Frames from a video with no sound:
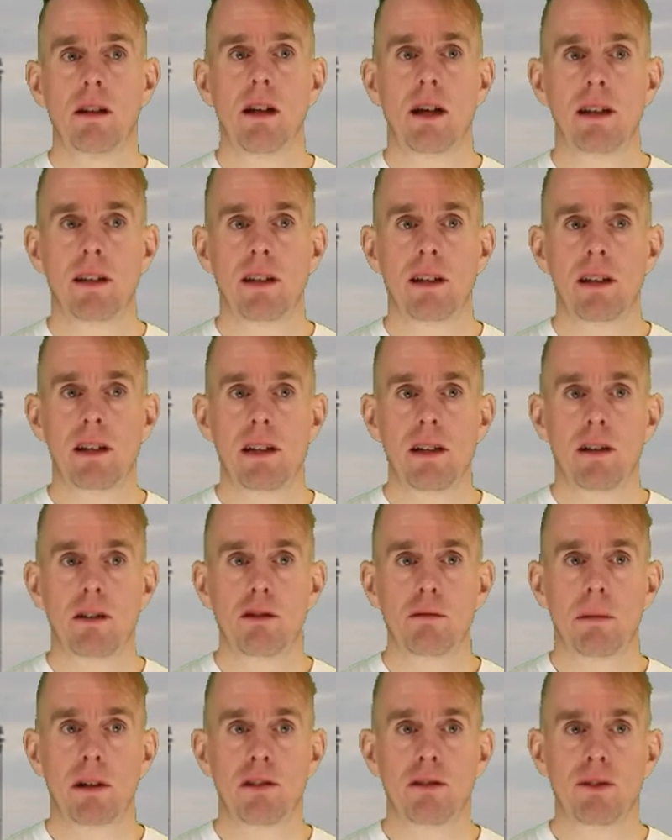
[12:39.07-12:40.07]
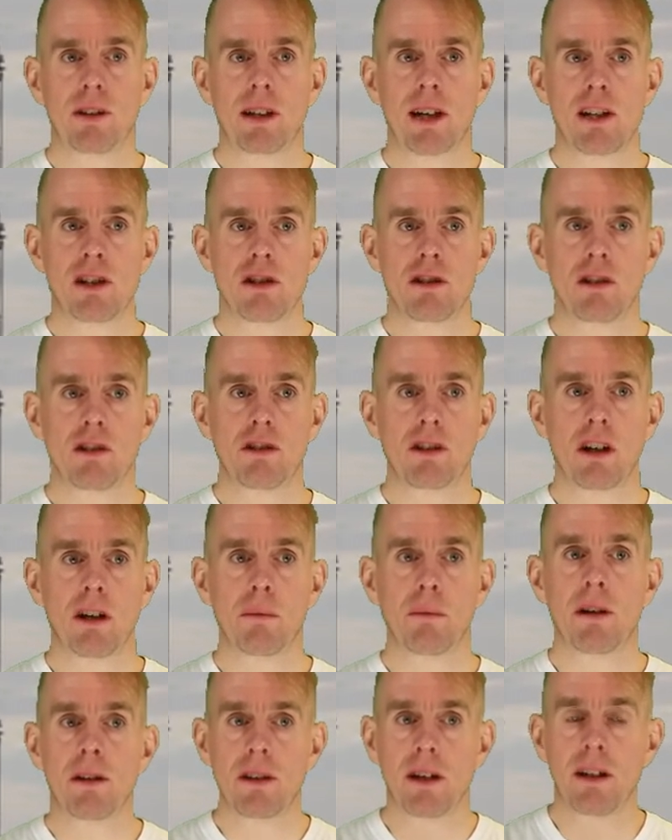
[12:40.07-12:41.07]
light key specification to
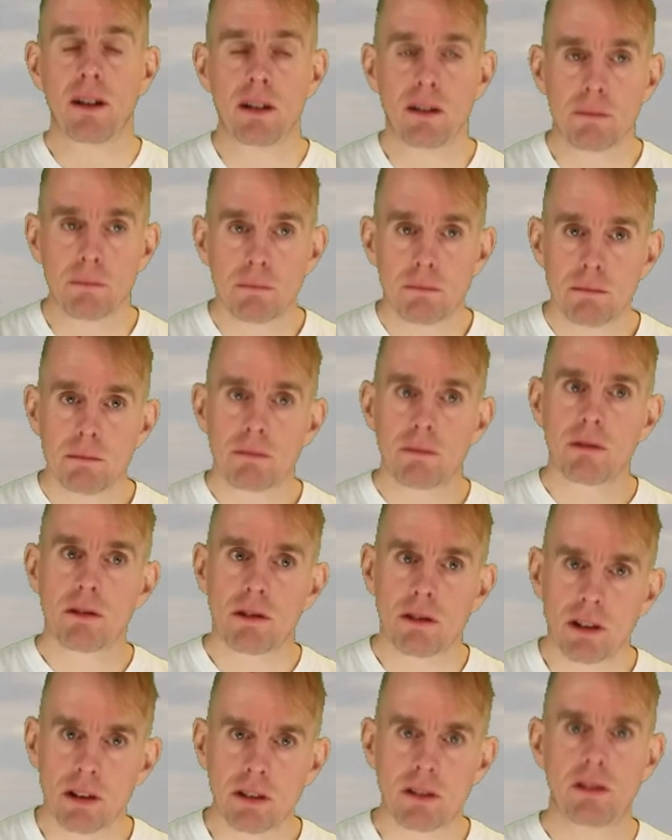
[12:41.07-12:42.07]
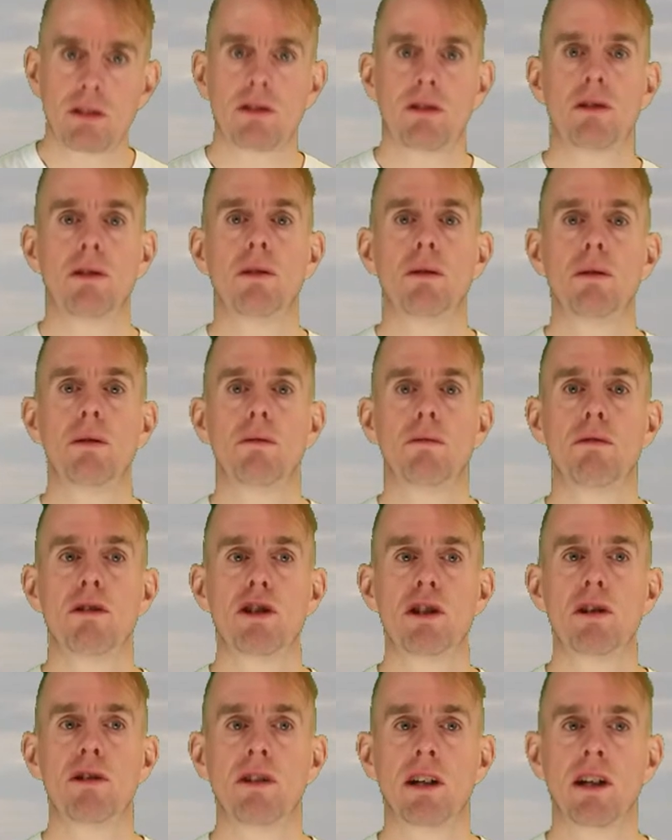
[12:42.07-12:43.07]
start with, I'll start to
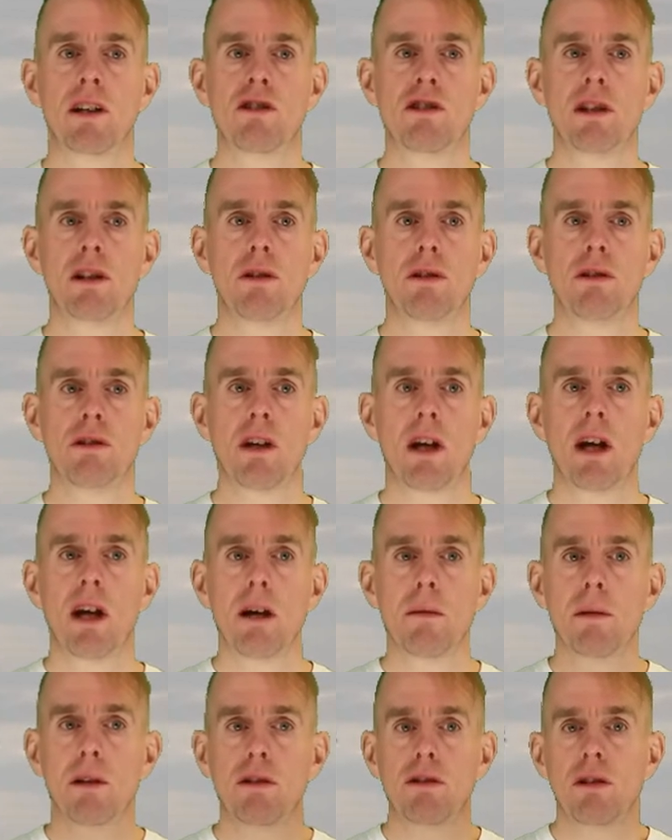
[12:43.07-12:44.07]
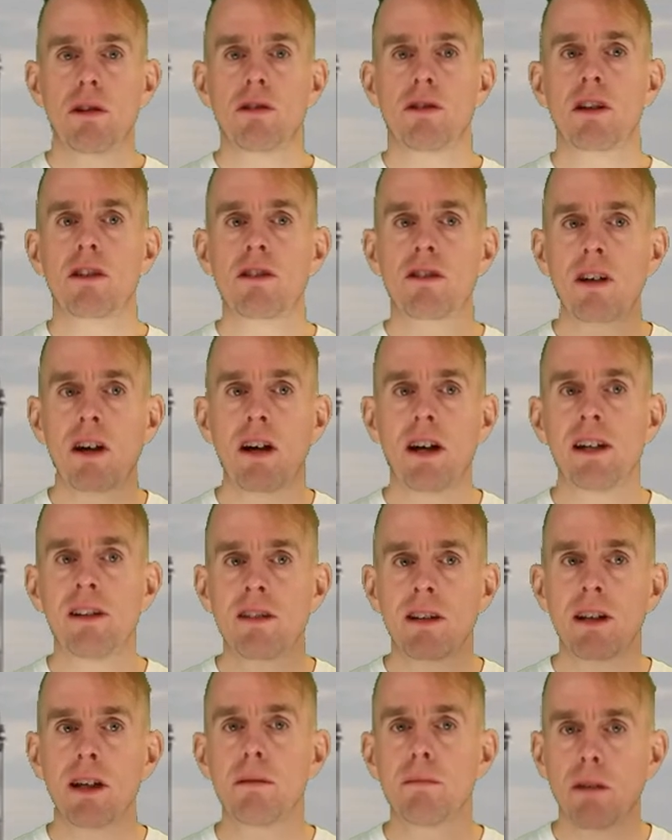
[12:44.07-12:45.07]
reduce energy use. But as soon as I
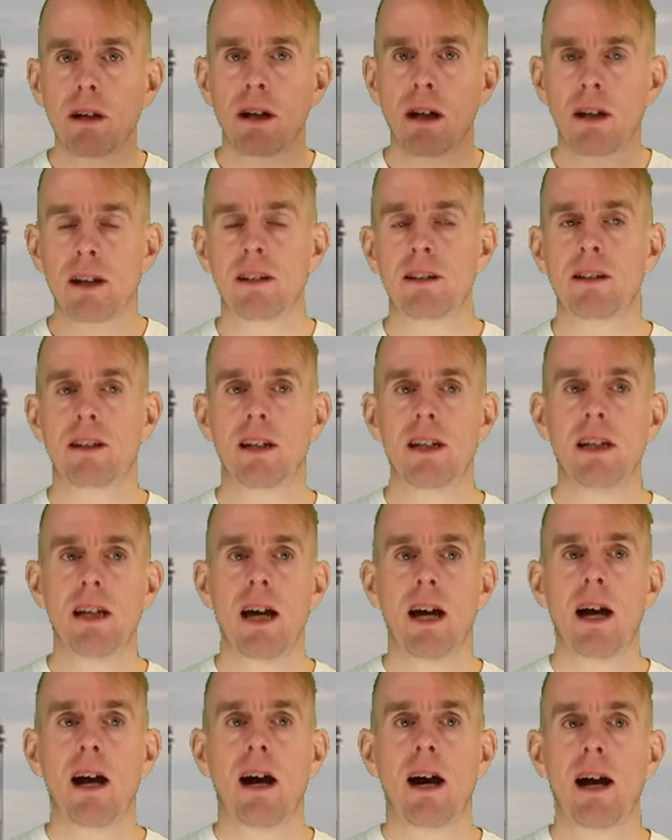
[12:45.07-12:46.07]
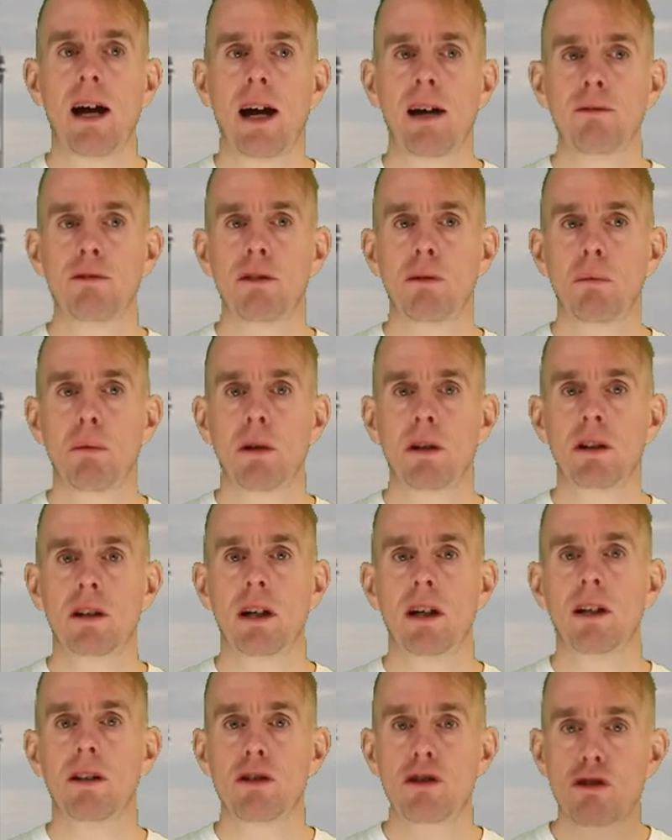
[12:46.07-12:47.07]
tighten up my light key, I have to
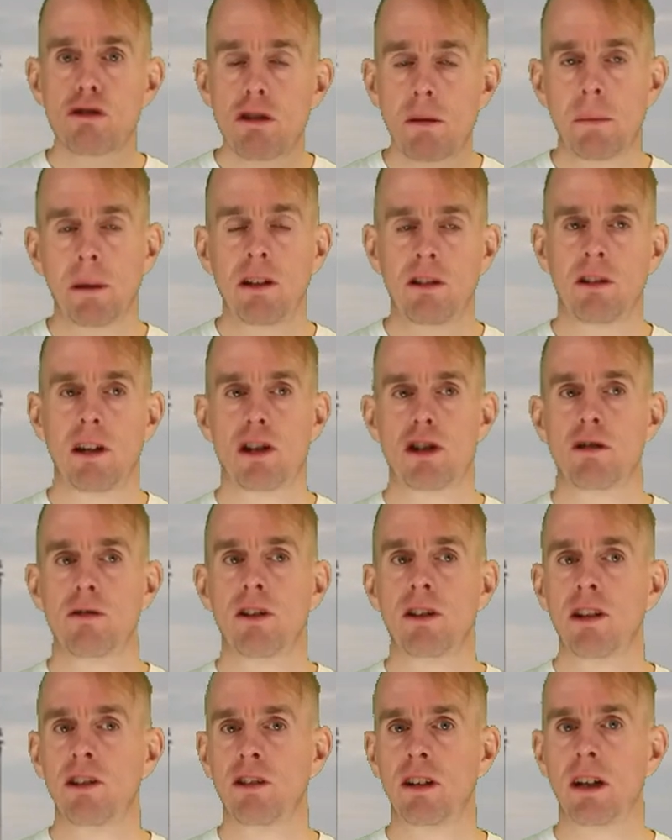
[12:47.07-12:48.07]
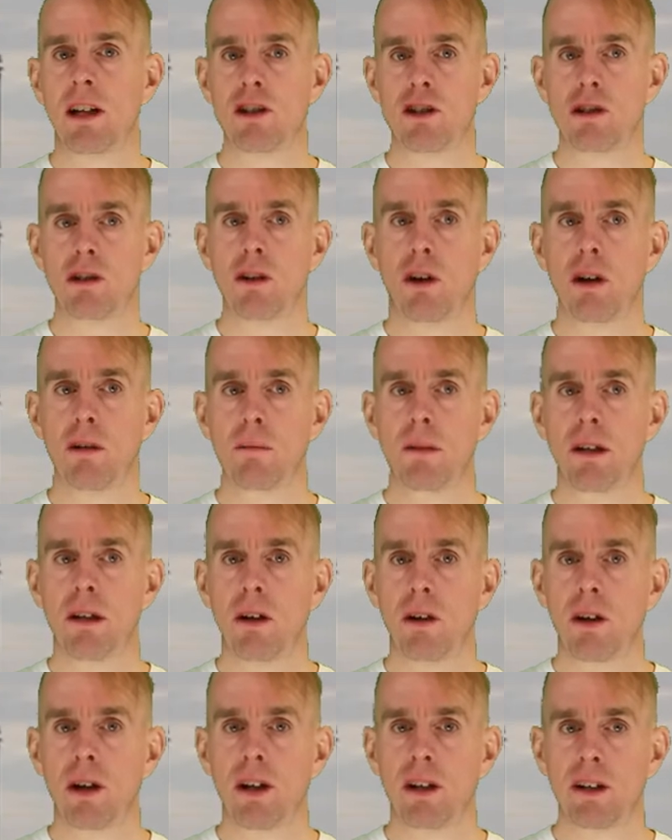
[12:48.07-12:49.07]
work the stripping section of the distillation column a
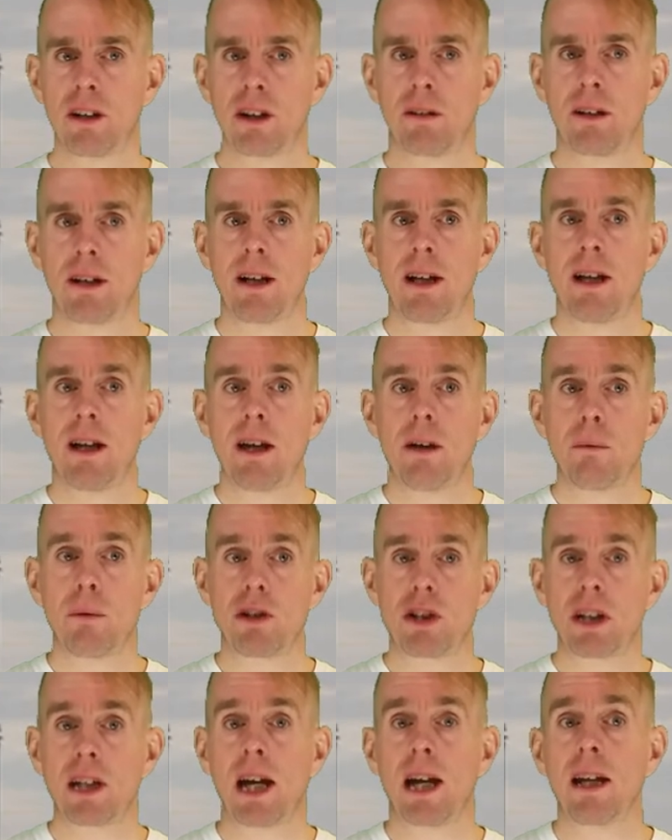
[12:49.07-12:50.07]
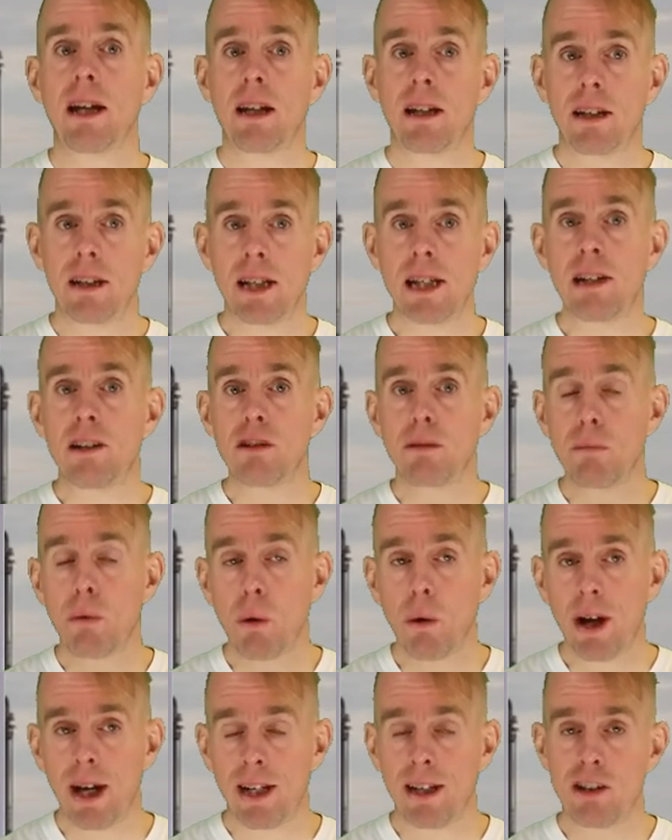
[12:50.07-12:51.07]
lot harder, which again needs
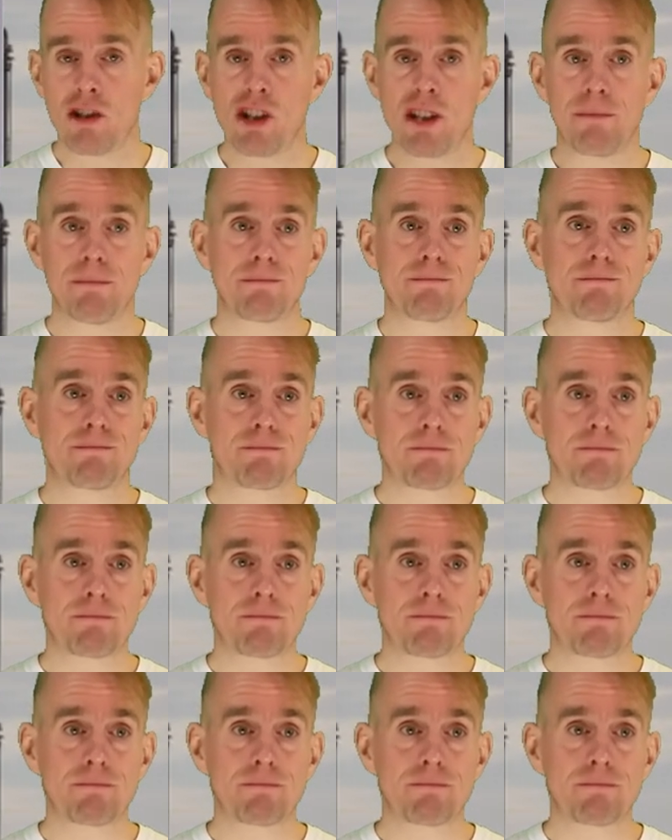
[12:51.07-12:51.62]
more energy.